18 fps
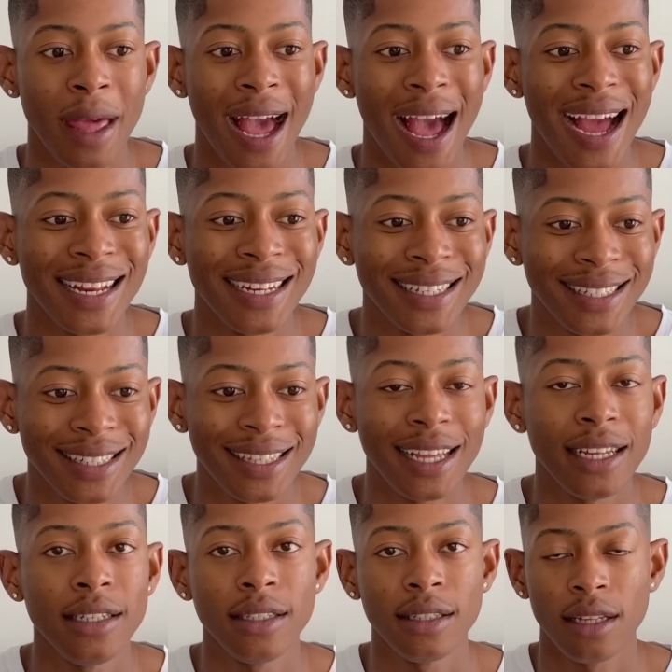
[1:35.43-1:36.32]

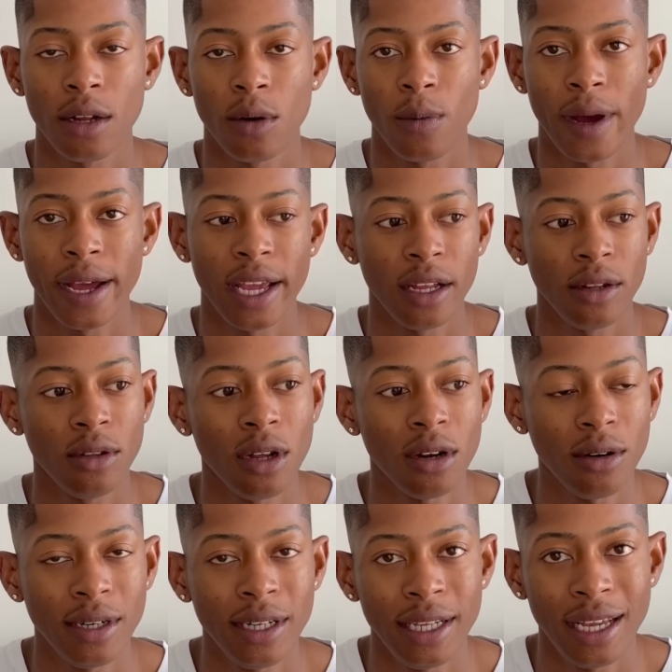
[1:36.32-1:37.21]
understanding that why, and not
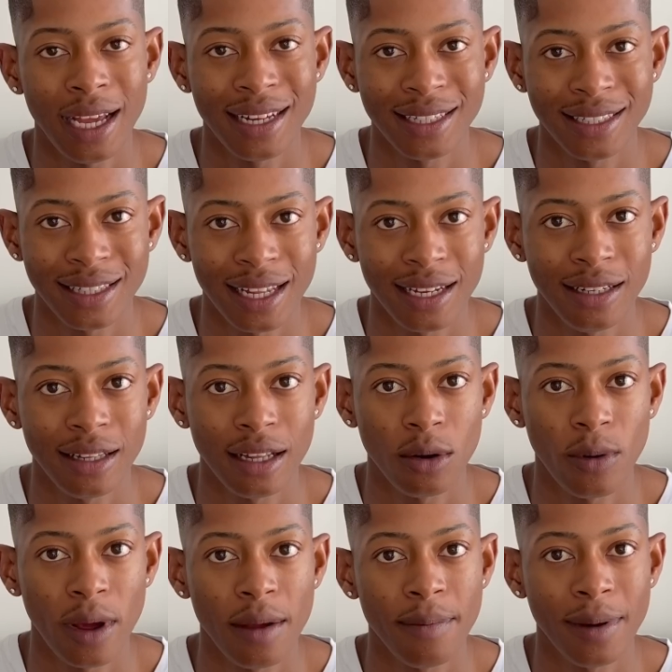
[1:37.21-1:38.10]
only understanding that
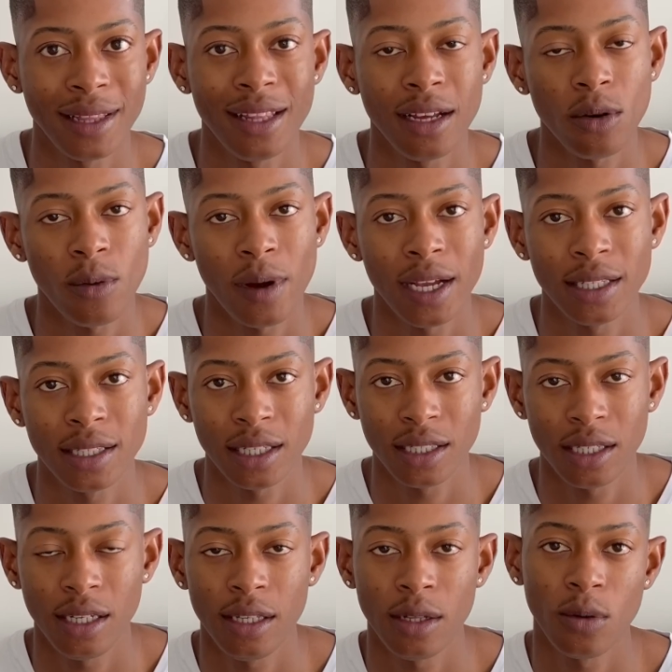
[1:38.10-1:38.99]
why, but that why is
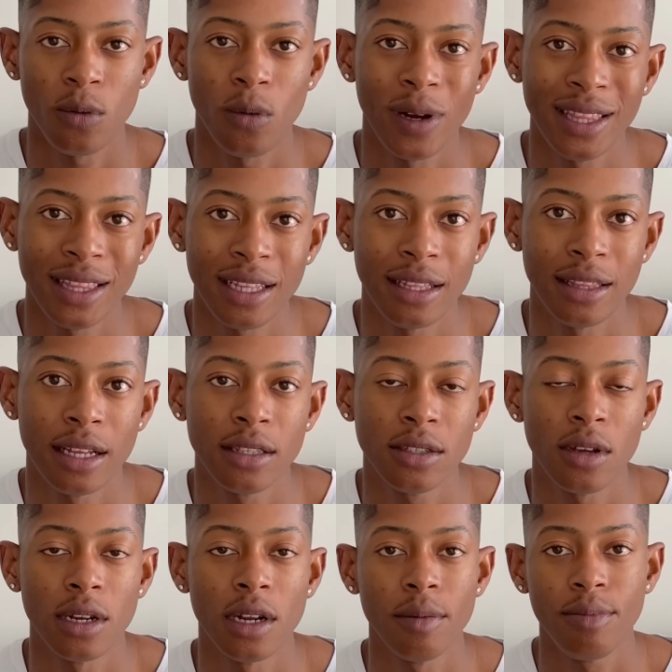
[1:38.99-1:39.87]
actually the one thing that's
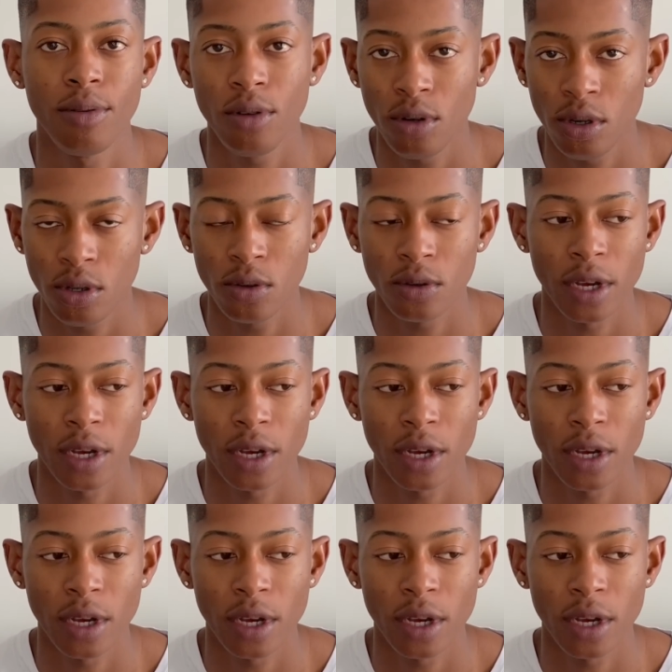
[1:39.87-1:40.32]
gonna pull you.